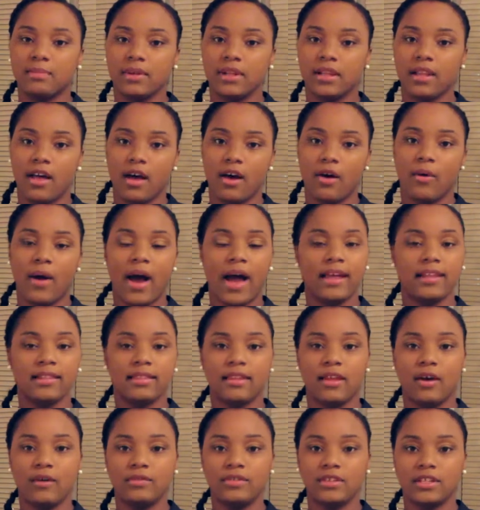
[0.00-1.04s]
below. I
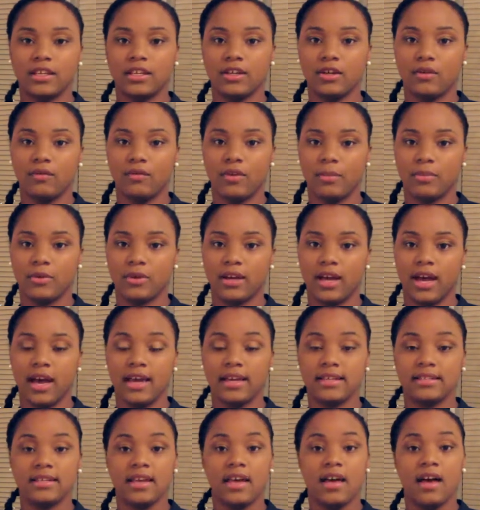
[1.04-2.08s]
love to hear from you
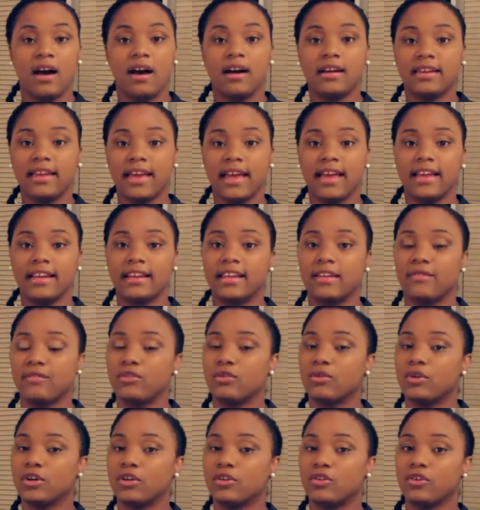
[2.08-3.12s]
guys. Again, if
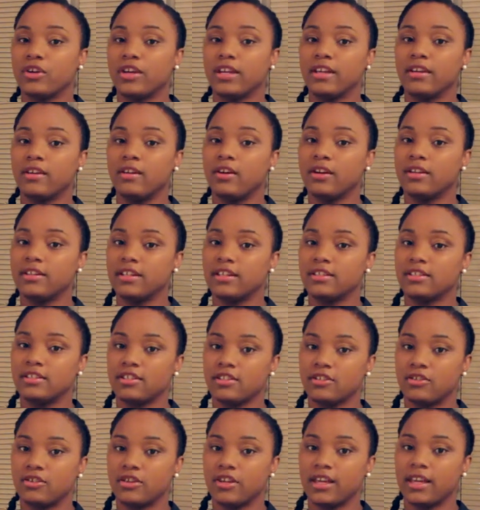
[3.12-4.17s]
you agree or
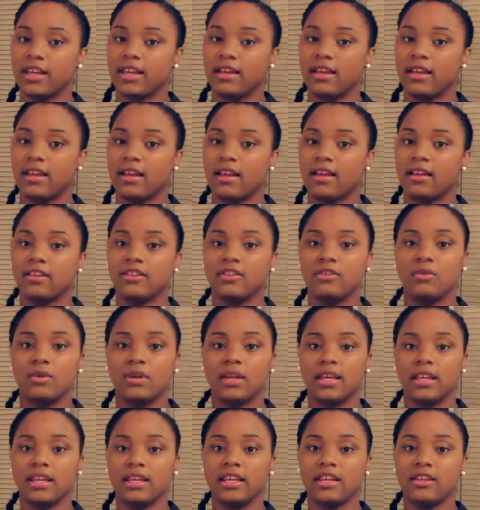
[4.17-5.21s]
disagree, you
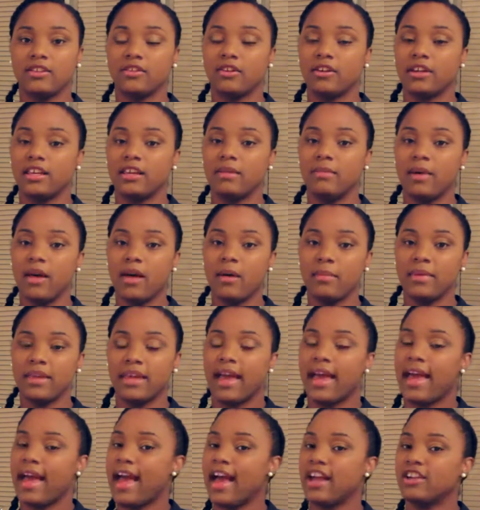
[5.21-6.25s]
can either email me
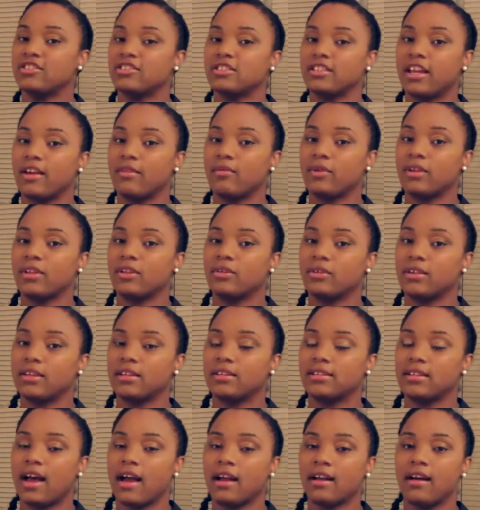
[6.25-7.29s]
at ashley at
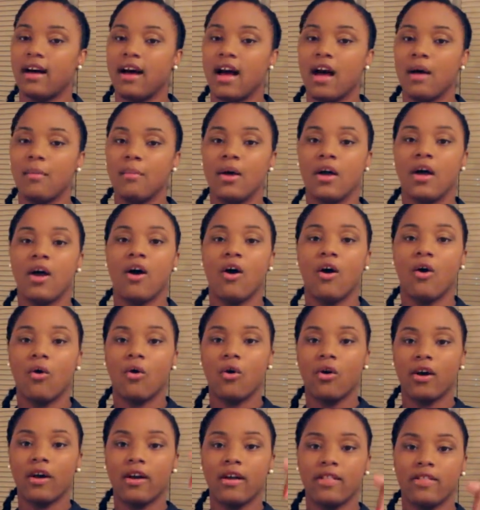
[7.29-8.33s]
relogeek.com
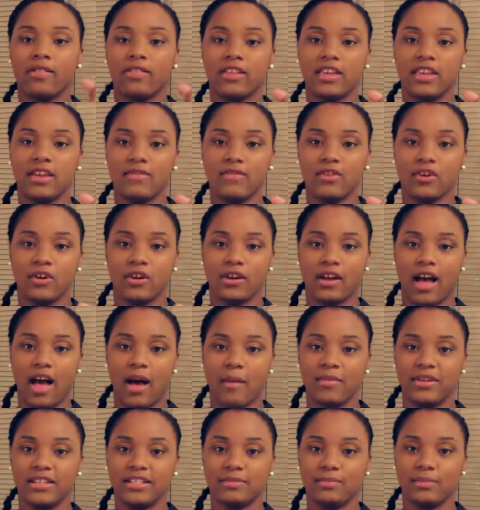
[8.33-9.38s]
or leave your
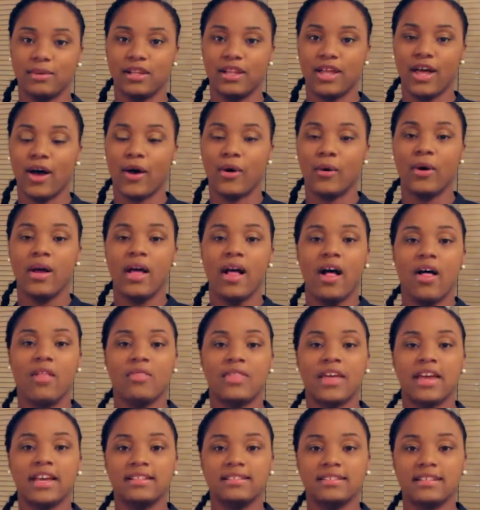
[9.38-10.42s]
comments below.
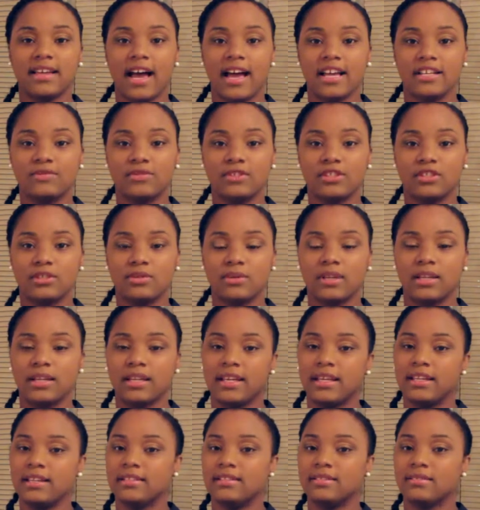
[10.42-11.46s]
Thanks, guys, for tuning
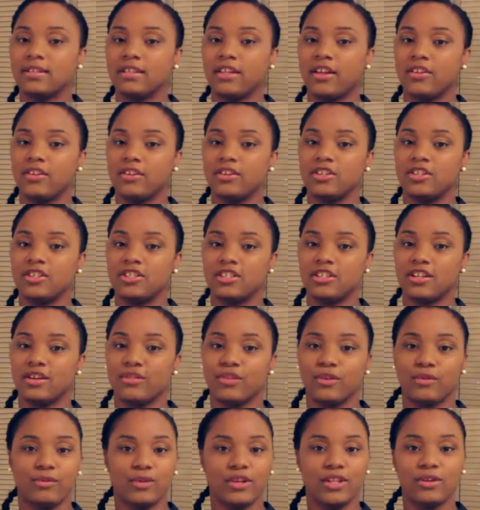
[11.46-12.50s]
in to another edition
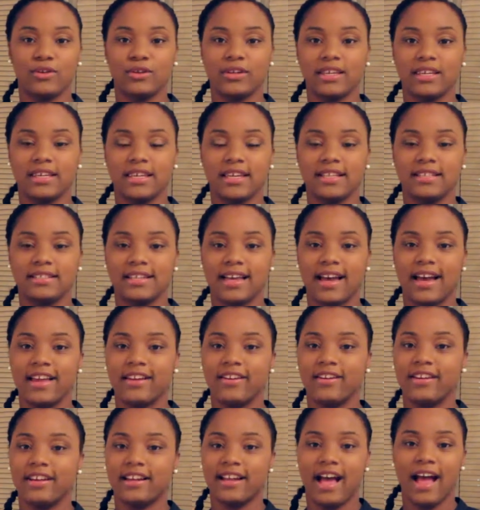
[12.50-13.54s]
of the ReloGeek
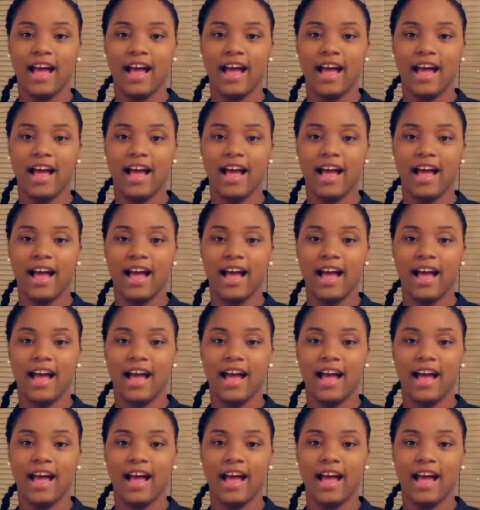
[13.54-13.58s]
Insider, and